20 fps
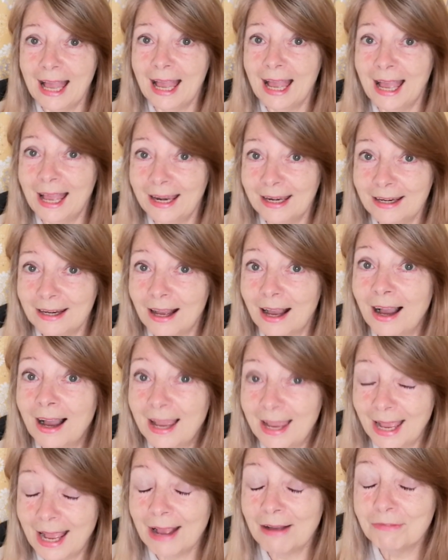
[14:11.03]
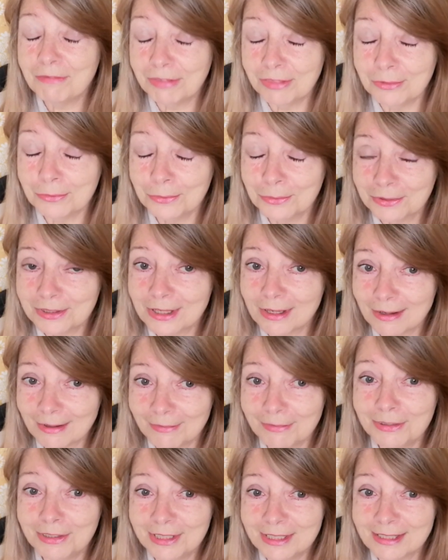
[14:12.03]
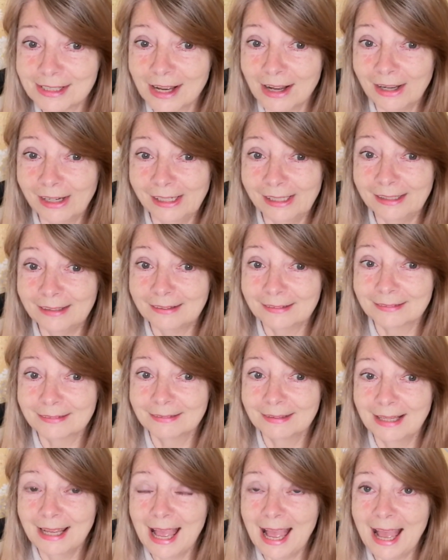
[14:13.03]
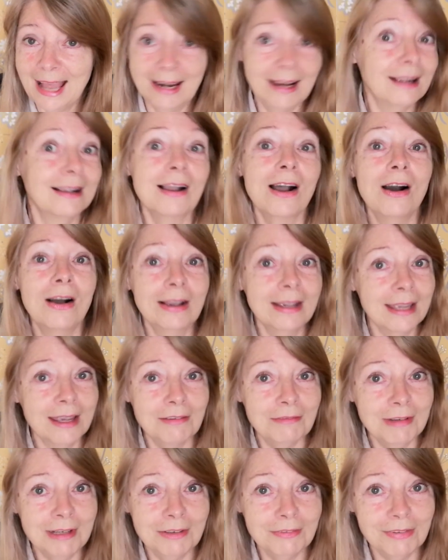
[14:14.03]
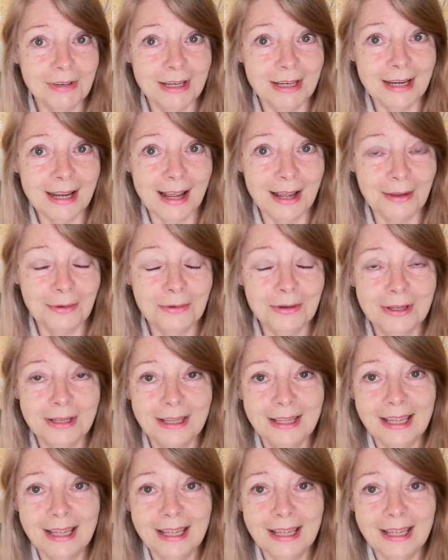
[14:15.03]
And I have thought of a design and I can't get rid of it now.